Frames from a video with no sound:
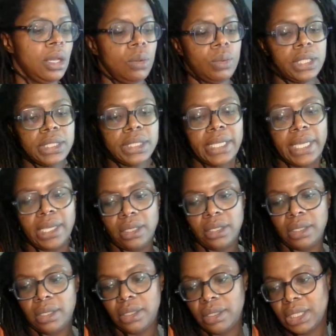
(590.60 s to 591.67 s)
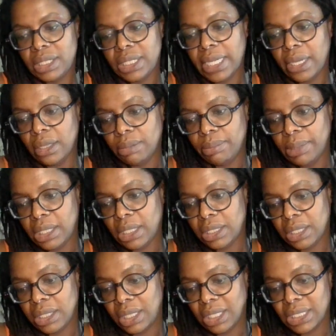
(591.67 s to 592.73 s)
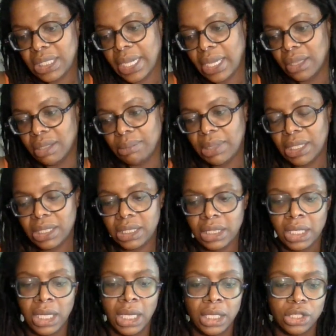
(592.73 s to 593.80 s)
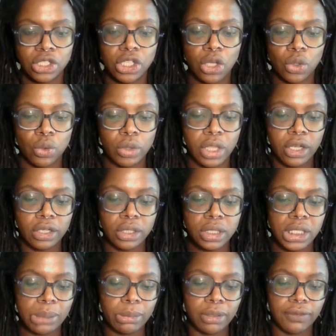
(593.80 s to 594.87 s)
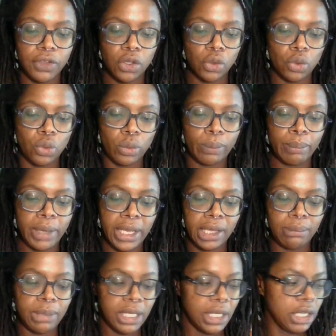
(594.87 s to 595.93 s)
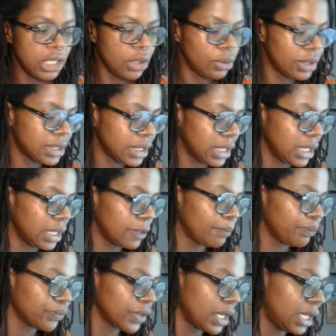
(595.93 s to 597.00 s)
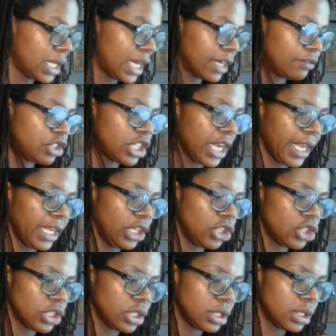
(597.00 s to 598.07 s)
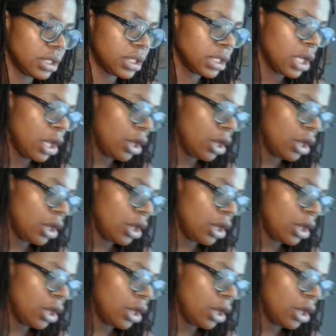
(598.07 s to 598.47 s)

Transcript: What is that? This element, this element. So there, some of you may be noticing a lot of changes